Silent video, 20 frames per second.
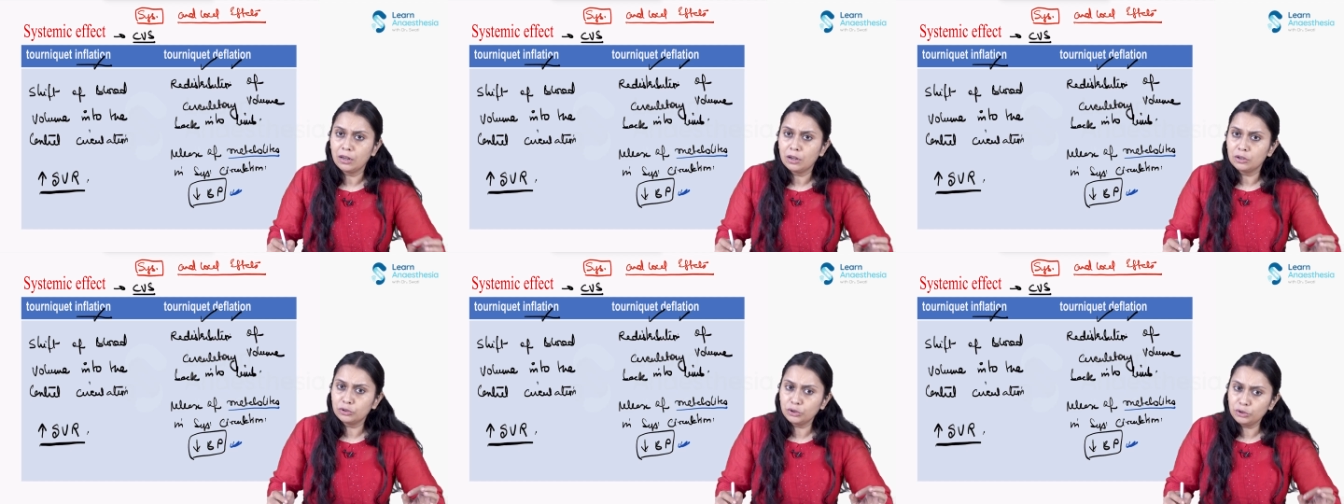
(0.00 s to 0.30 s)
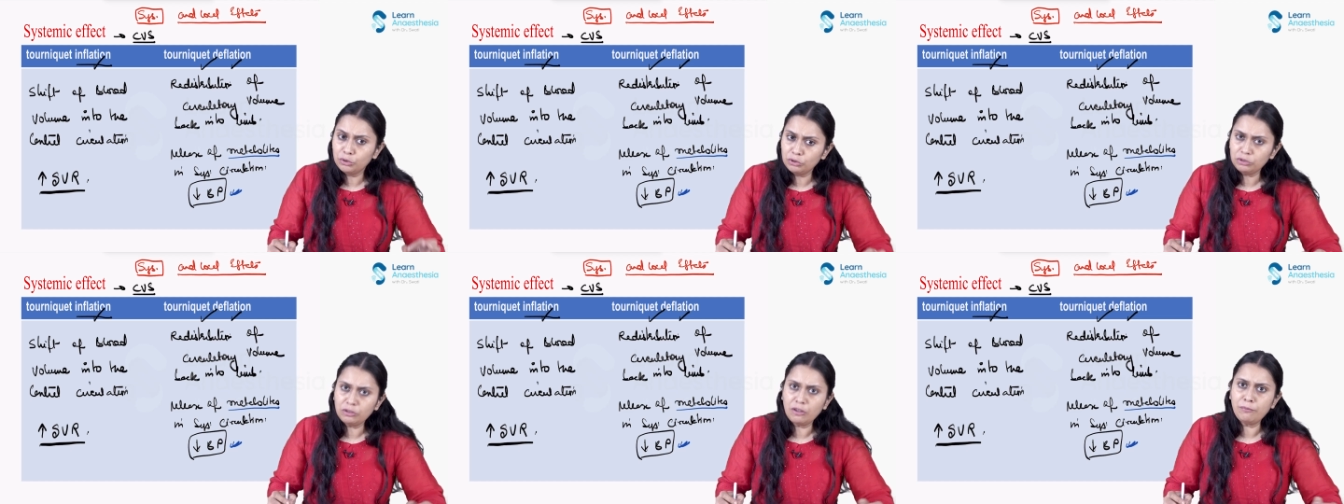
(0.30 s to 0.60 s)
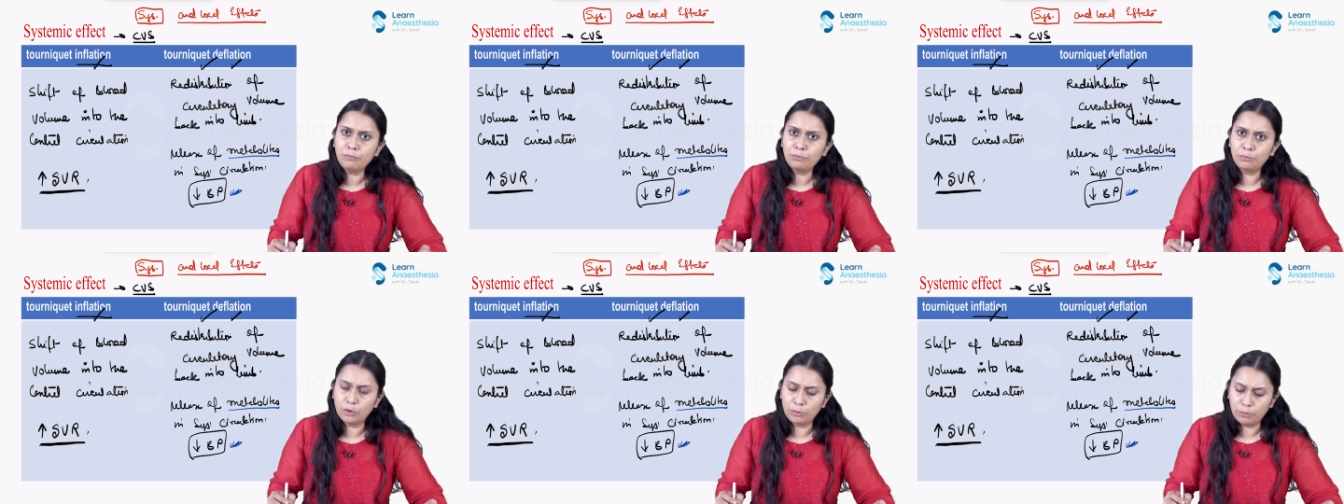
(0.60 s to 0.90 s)
So use
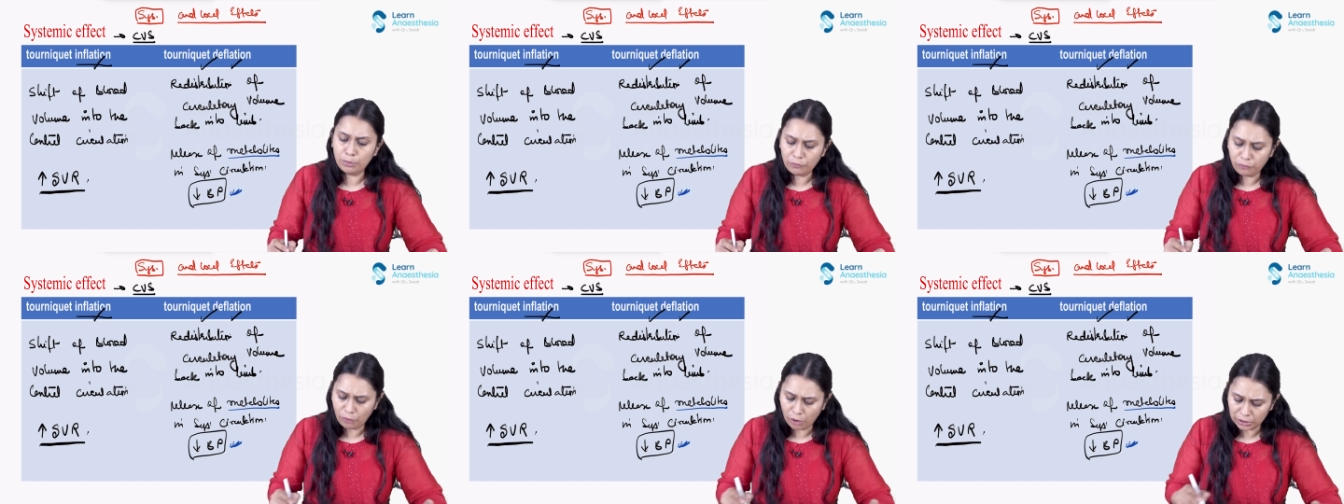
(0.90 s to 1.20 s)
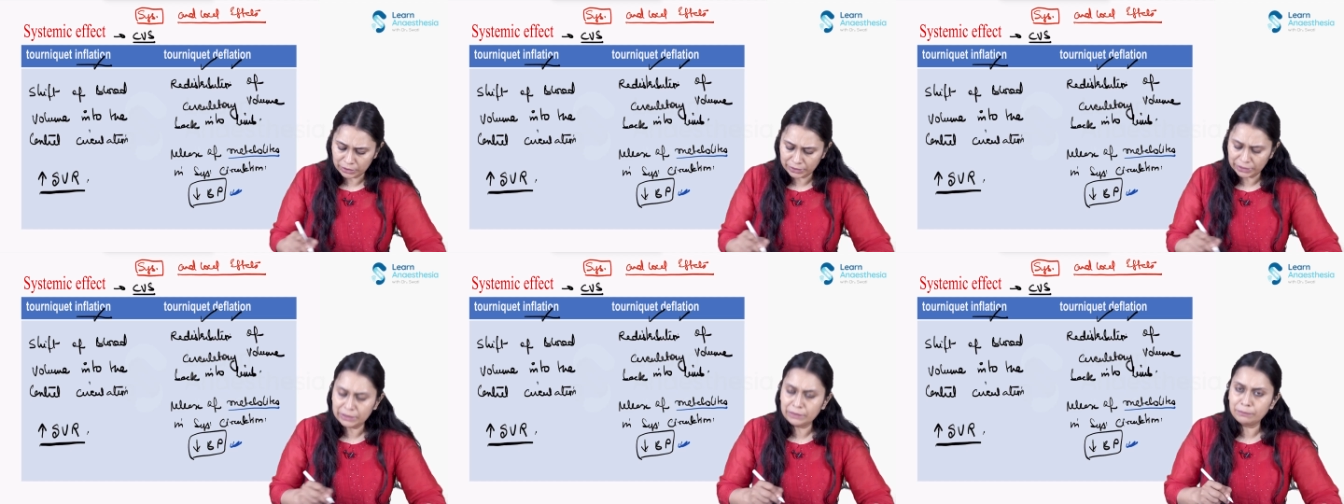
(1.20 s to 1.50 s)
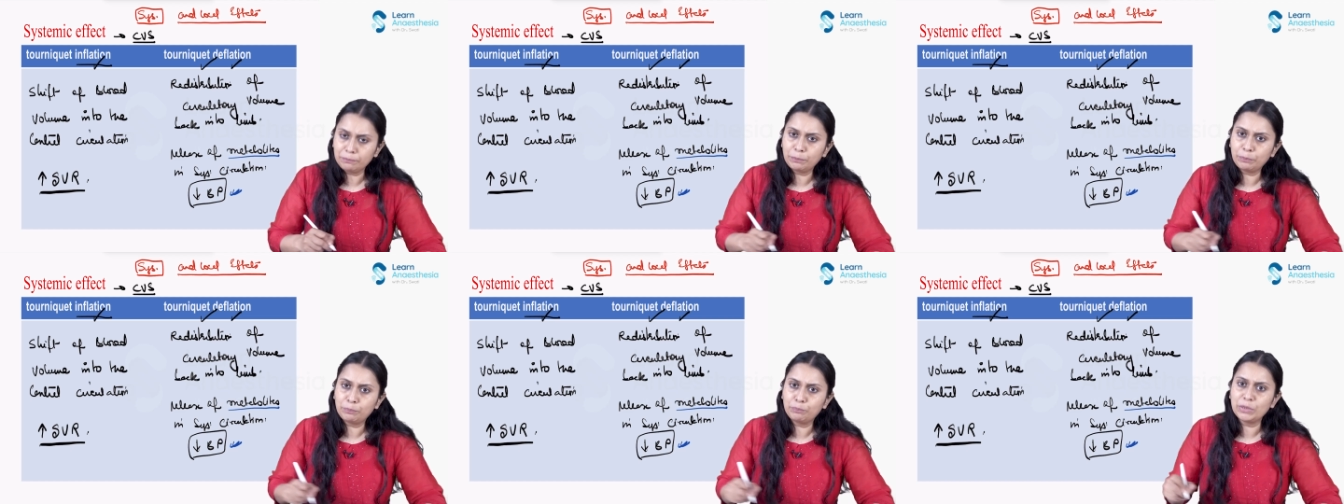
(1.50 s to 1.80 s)
of propofol
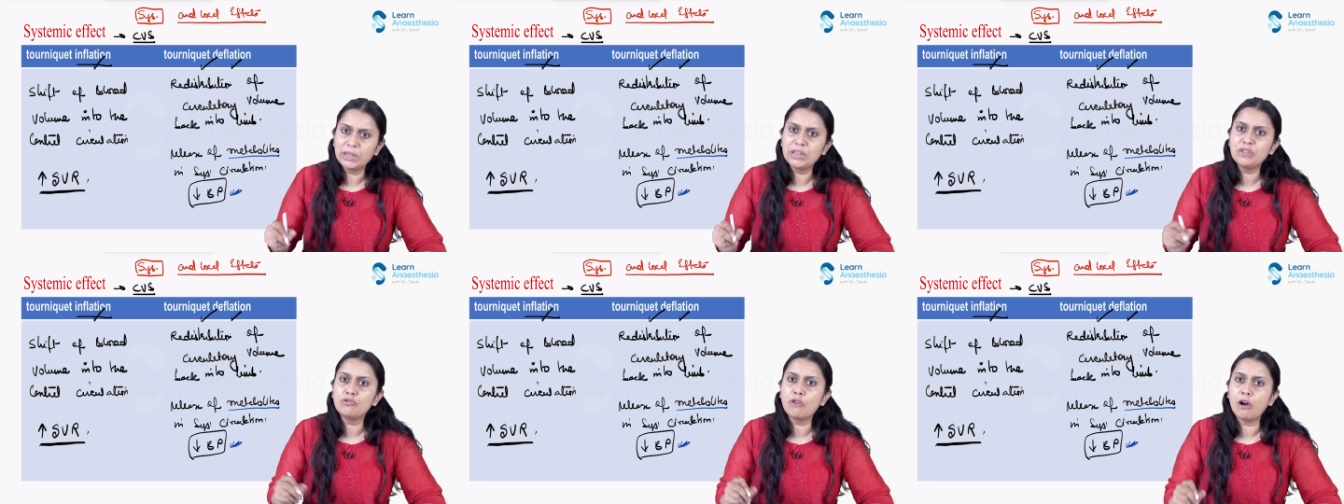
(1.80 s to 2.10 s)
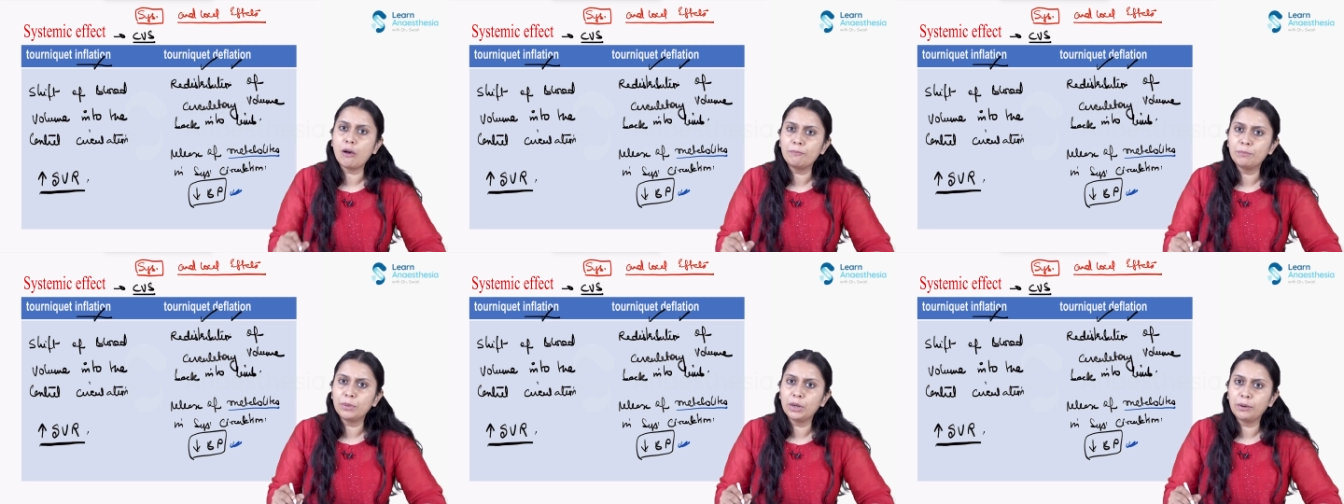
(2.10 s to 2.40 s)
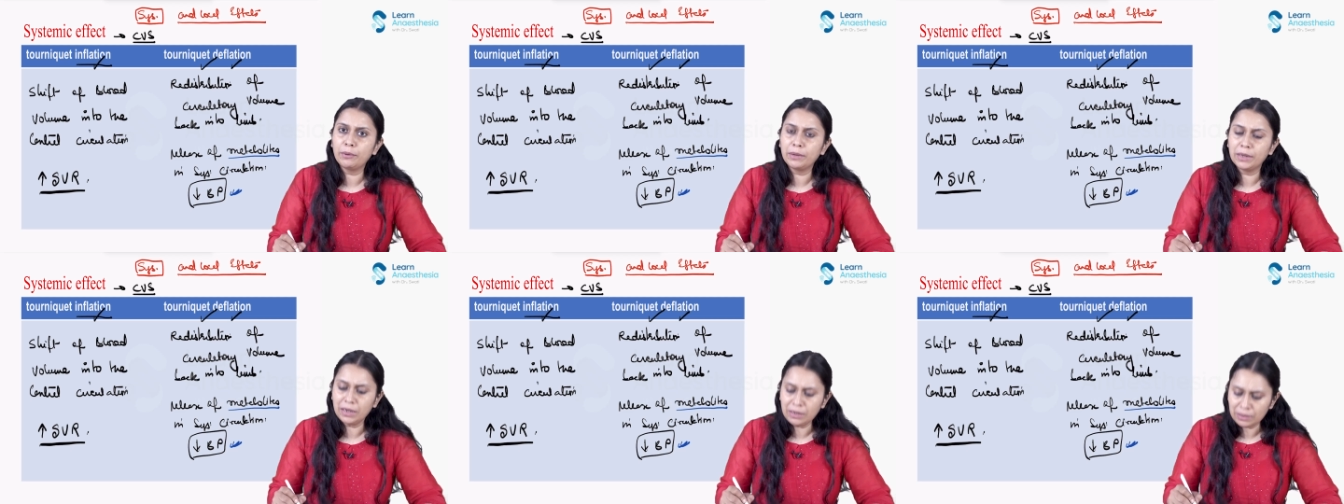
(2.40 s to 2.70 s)
in intra-op
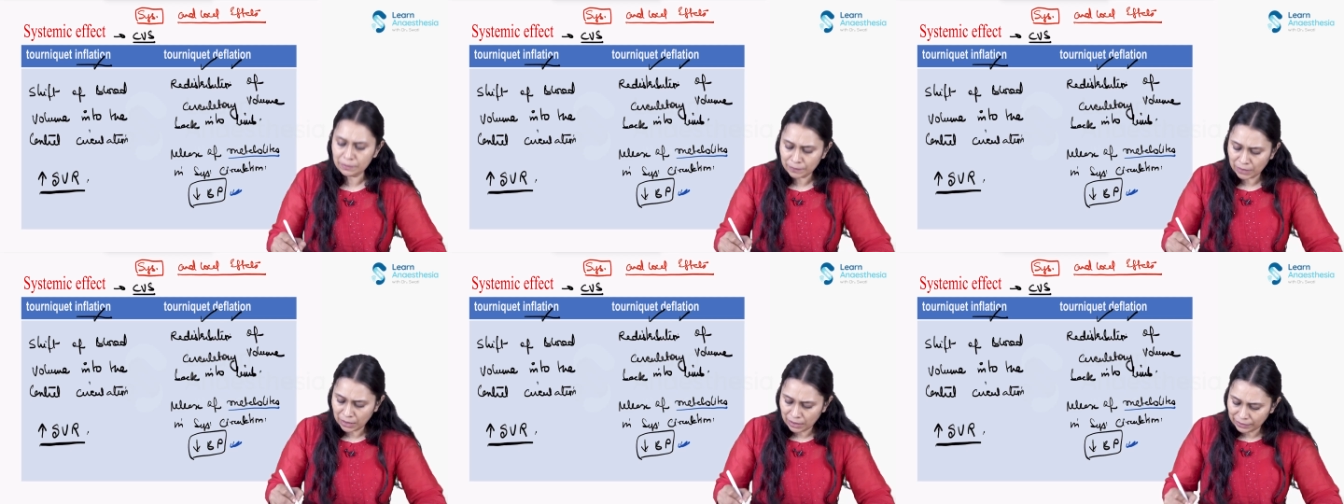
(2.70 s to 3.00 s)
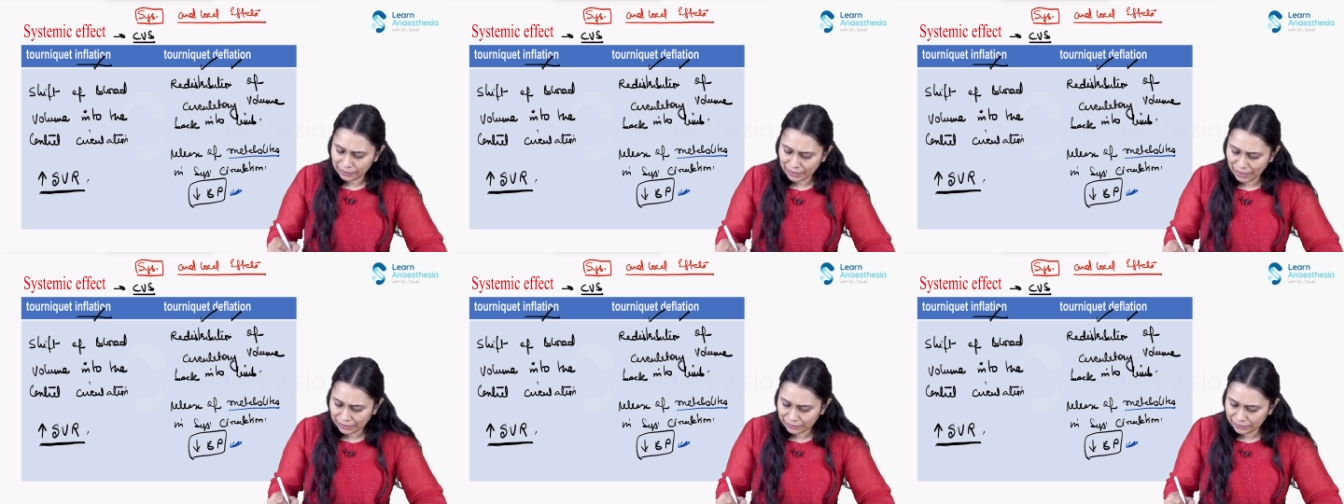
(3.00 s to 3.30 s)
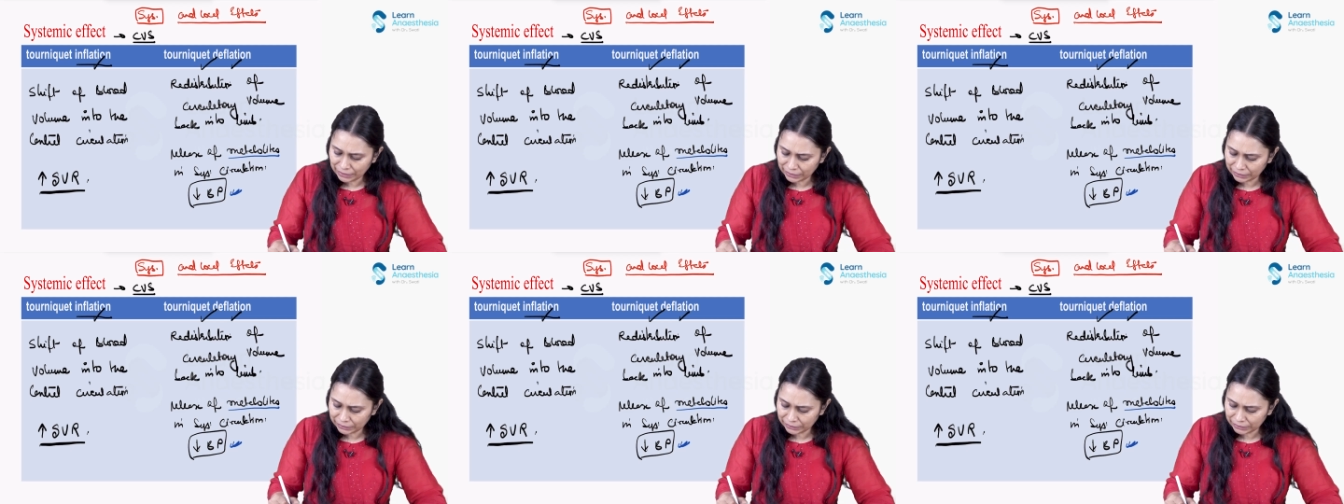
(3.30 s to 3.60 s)
period can
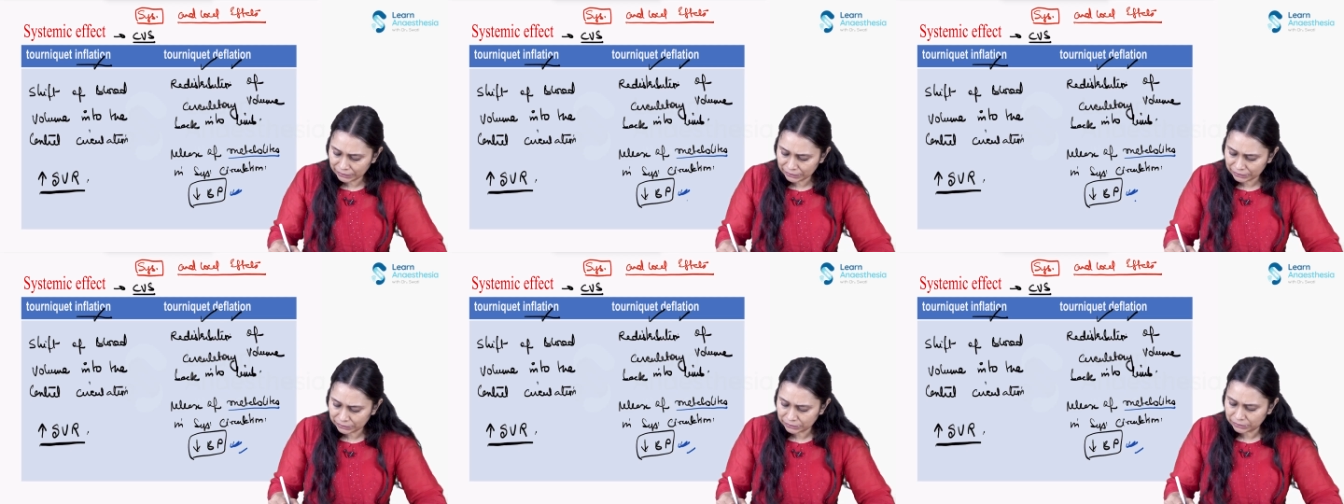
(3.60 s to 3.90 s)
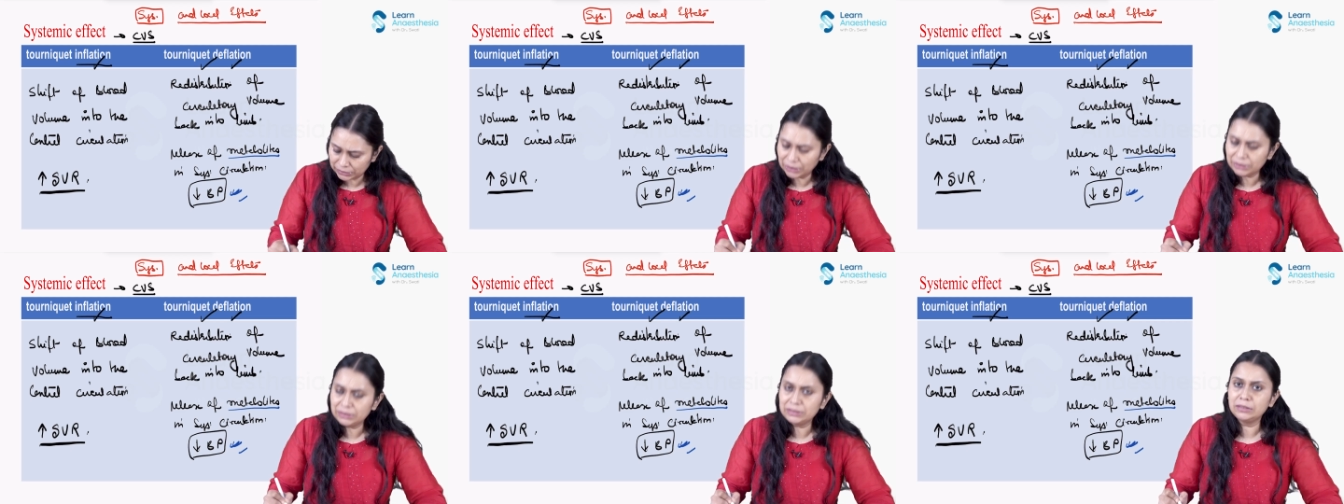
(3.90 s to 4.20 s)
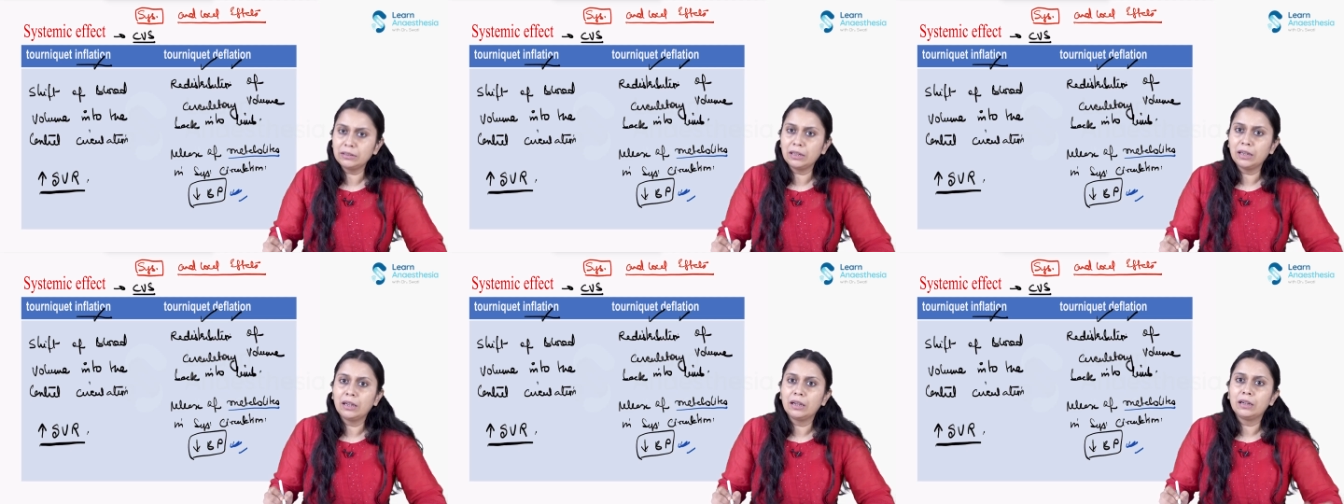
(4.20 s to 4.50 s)
decrease this